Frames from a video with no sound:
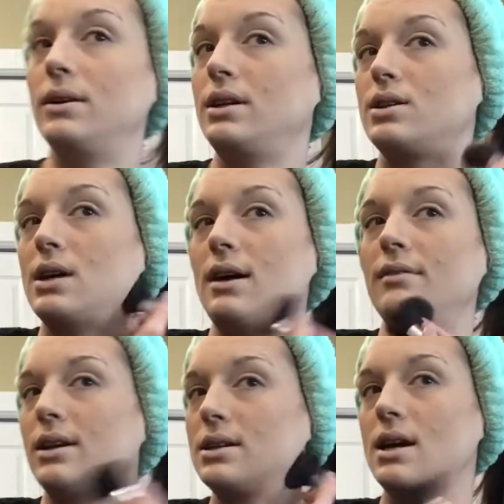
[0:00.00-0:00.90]
on each side
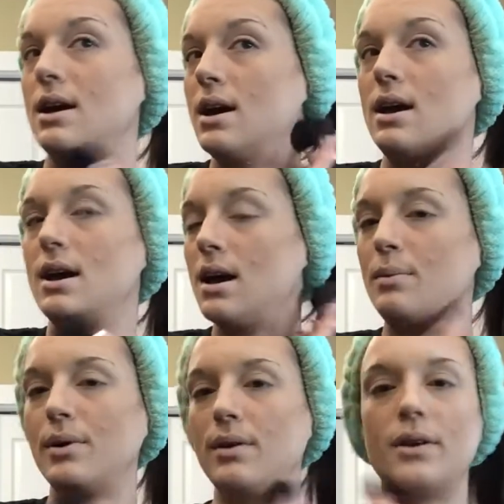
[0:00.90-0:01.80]
of it.
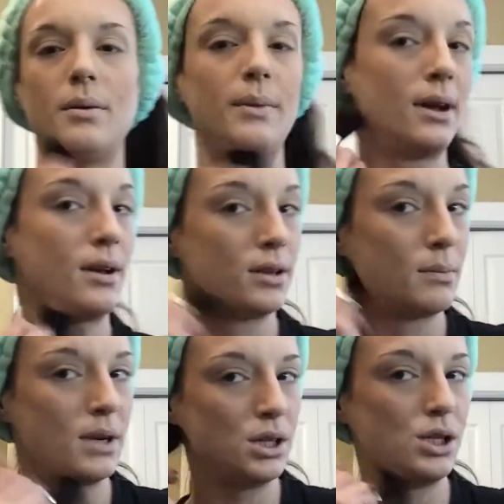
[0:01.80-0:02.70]
I put a little bit under
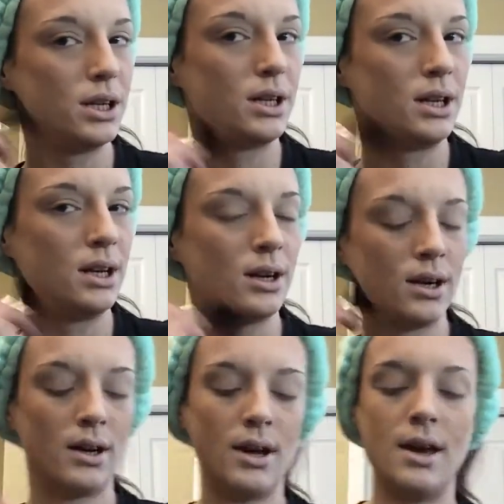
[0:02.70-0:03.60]
my chin
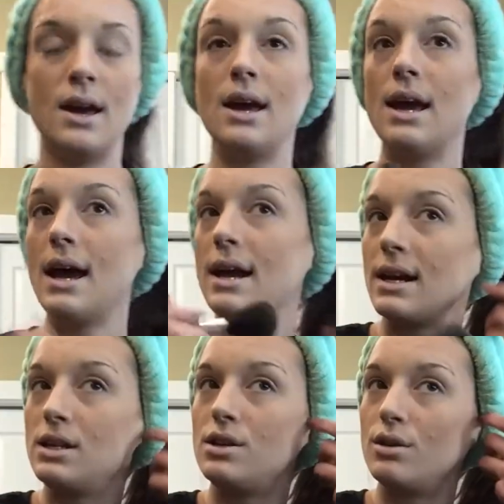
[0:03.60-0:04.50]
here, and
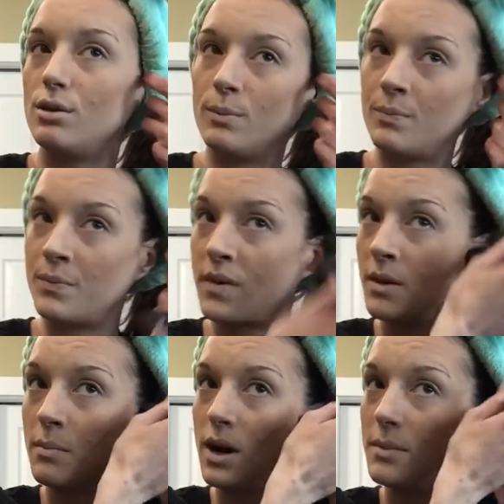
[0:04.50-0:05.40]
I do
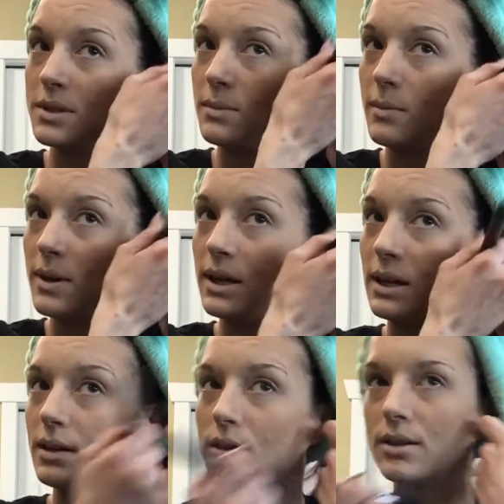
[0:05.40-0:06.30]
pop some on my
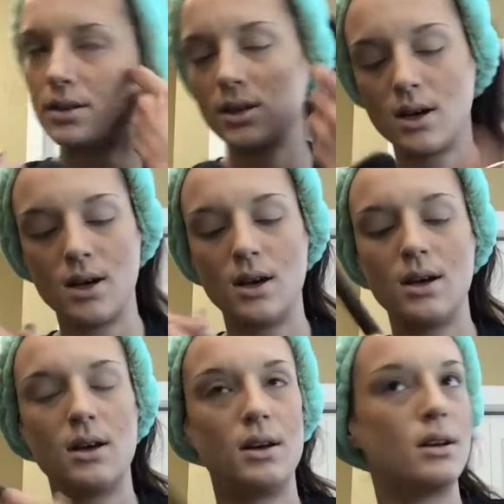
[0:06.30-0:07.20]
ears
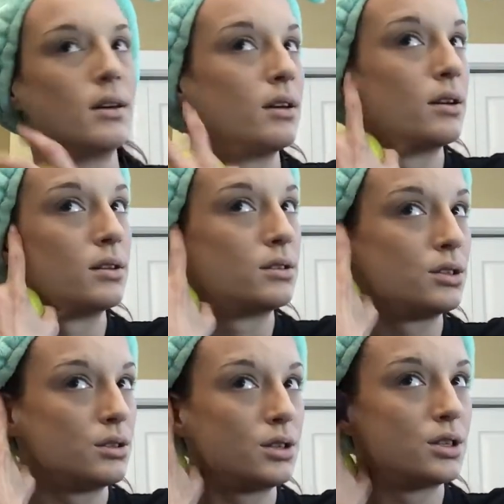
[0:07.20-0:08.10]

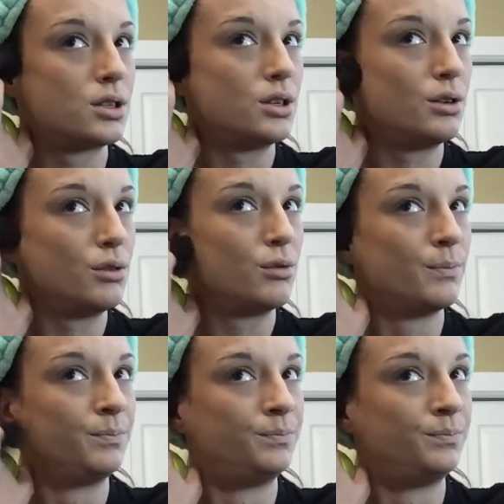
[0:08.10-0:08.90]
just to